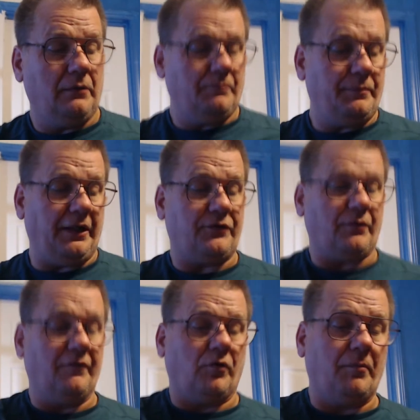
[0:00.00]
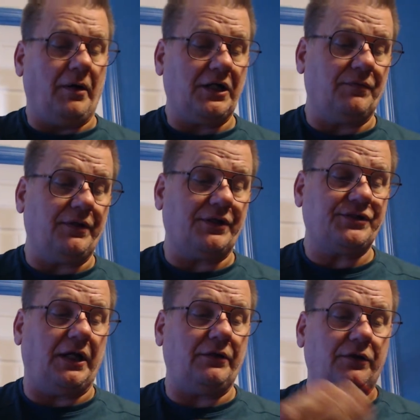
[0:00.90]
Paid $3 or $4 for this
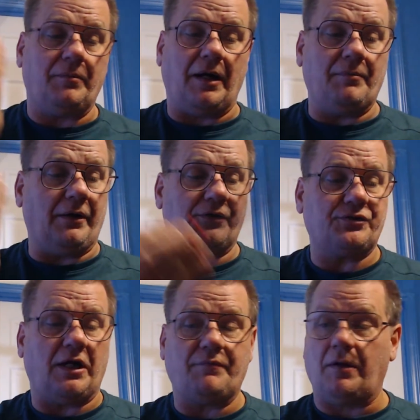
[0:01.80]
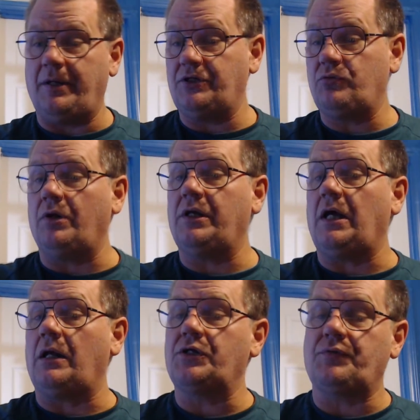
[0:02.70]
set. You can buy better stuff. I paid
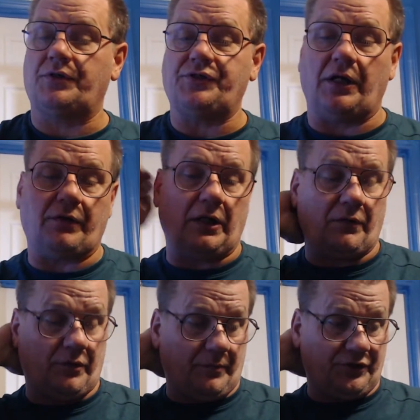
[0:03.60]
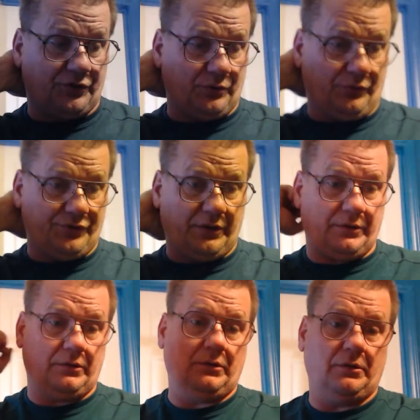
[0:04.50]
$20 for the soldering iron with a bunch of tools in it.
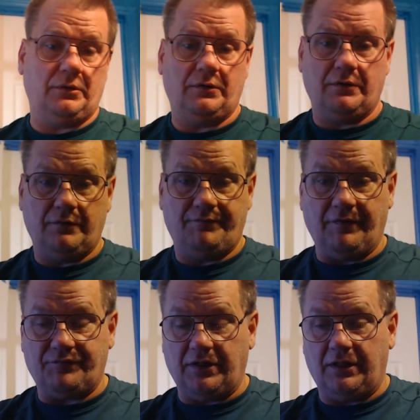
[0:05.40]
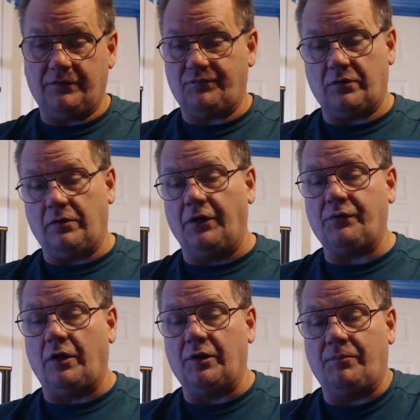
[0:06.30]
15 for
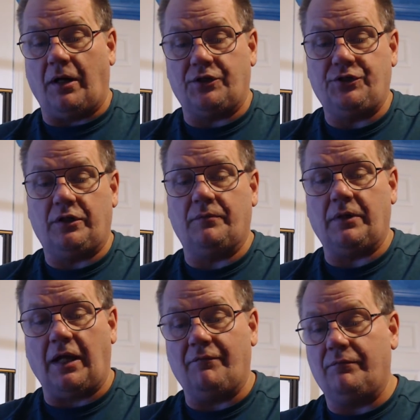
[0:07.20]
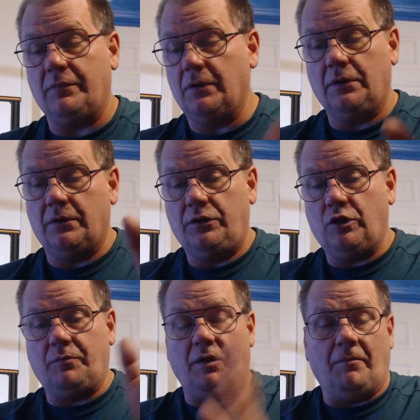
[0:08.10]
under $100. You
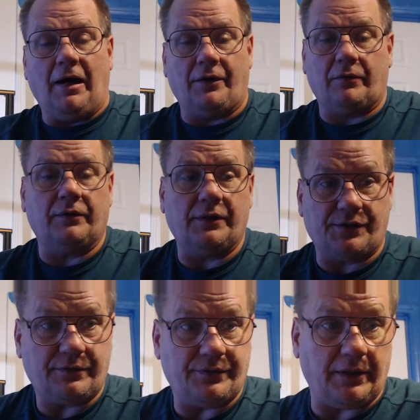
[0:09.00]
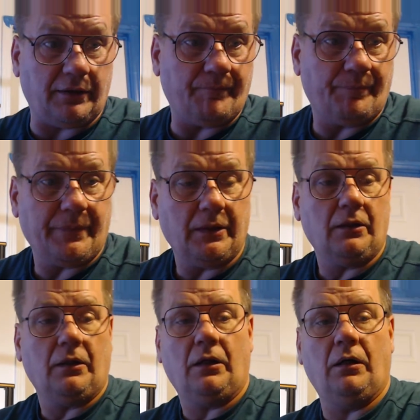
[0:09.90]
can be a modder in this thing.
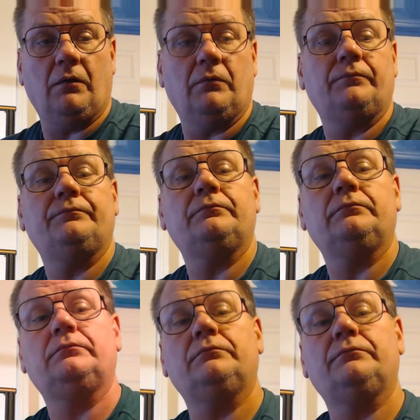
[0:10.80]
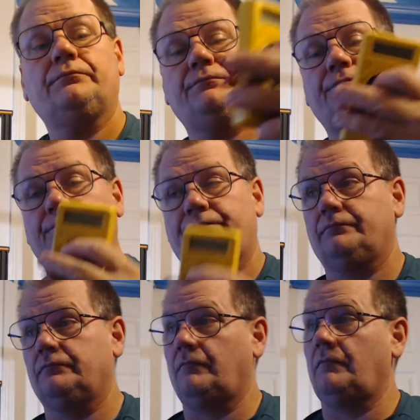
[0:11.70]
Oh, I
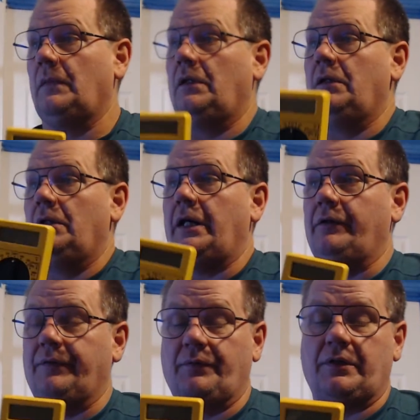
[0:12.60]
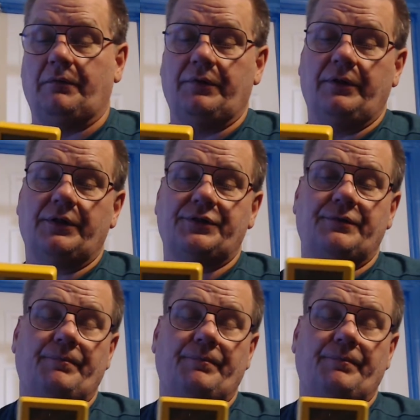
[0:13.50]
don't think we covered this.